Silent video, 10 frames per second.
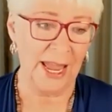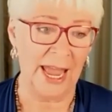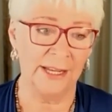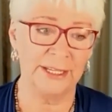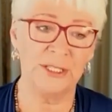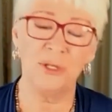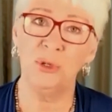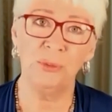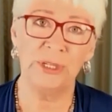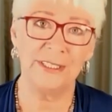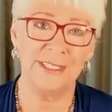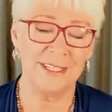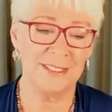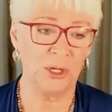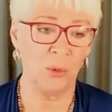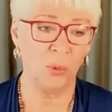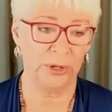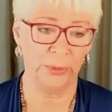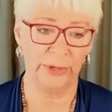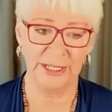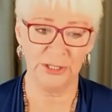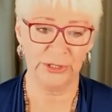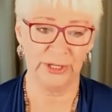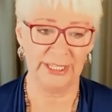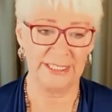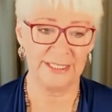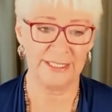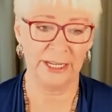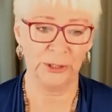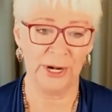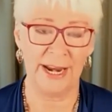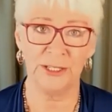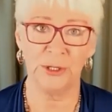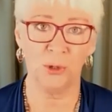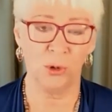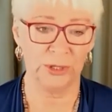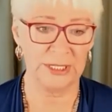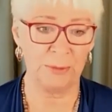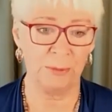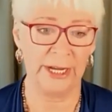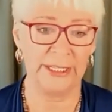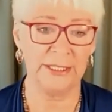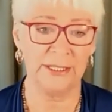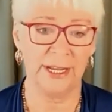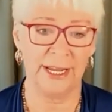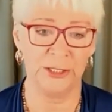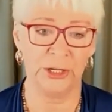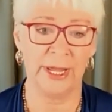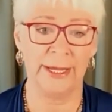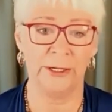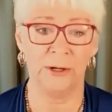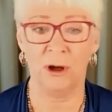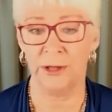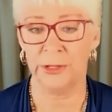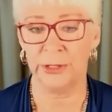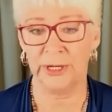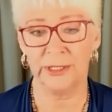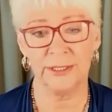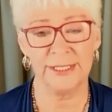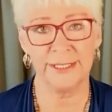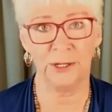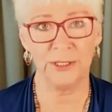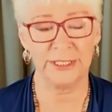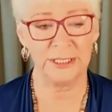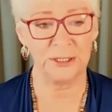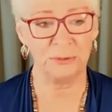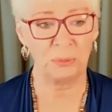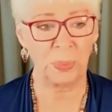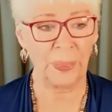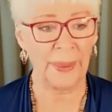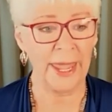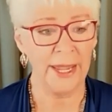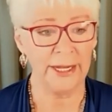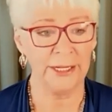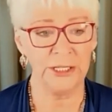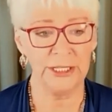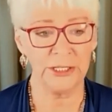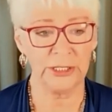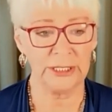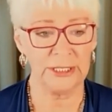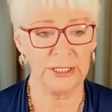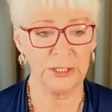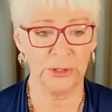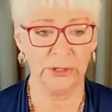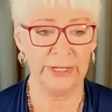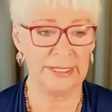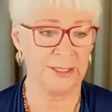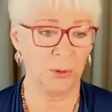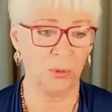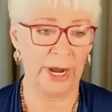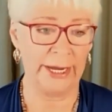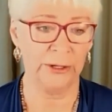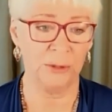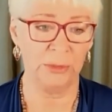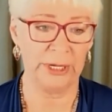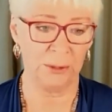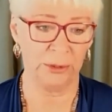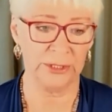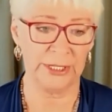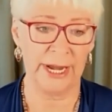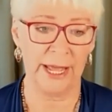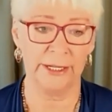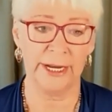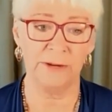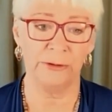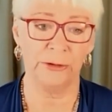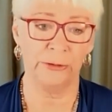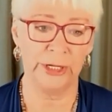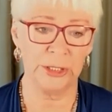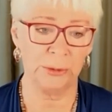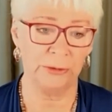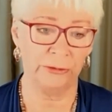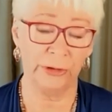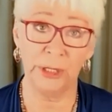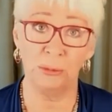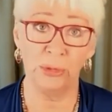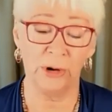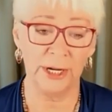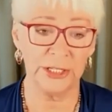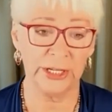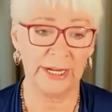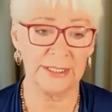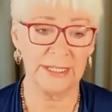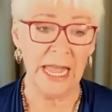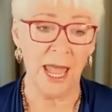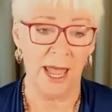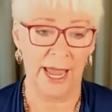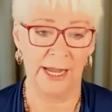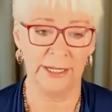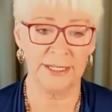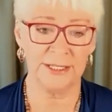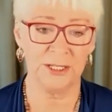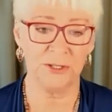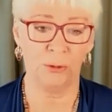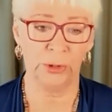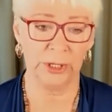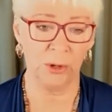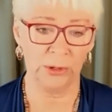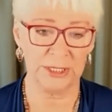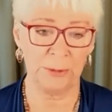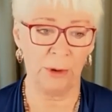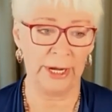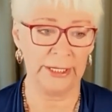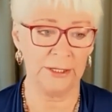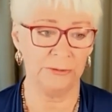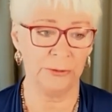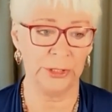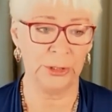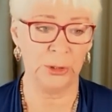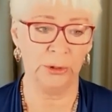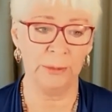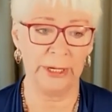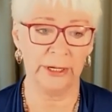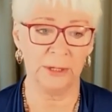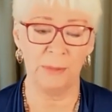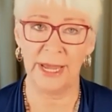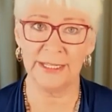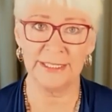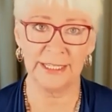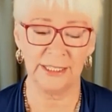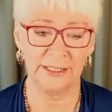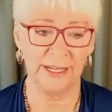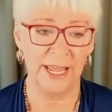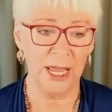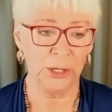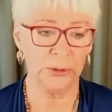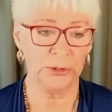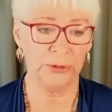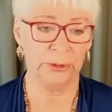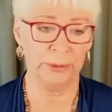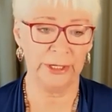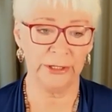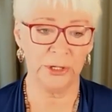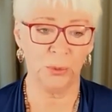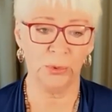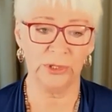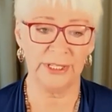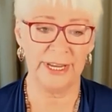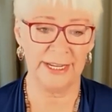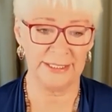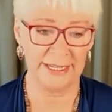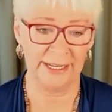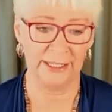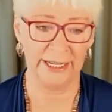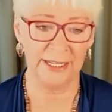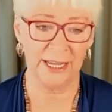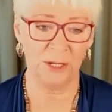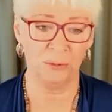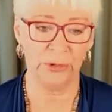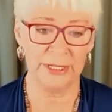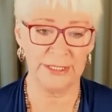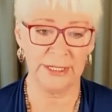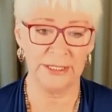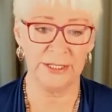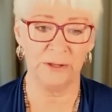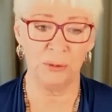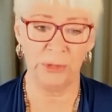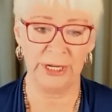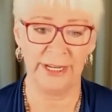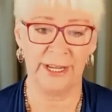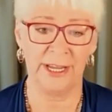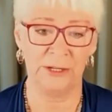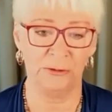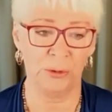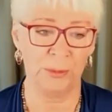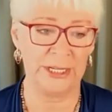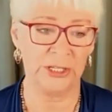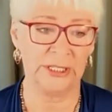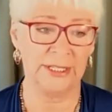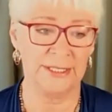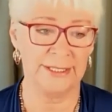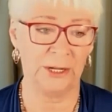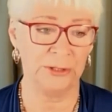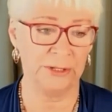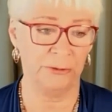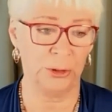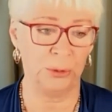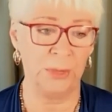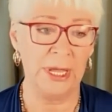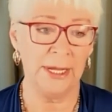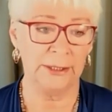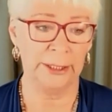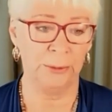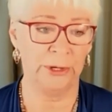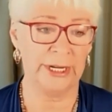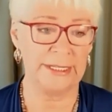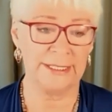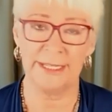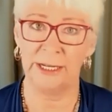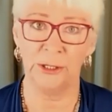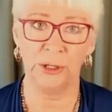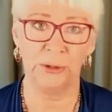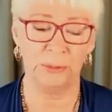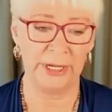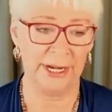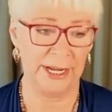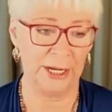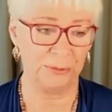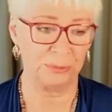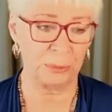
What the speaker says: Alex Newman is an award-winning journalist, international correspondent, educator, author, and consultant. In addition to serving as a writer and media personality for Freedom Project, Alex is foreign correspondent for the New American Magazine, contributor to WorldNet Daily, and president of the media and information consulting firm Liberty Sentinel Media.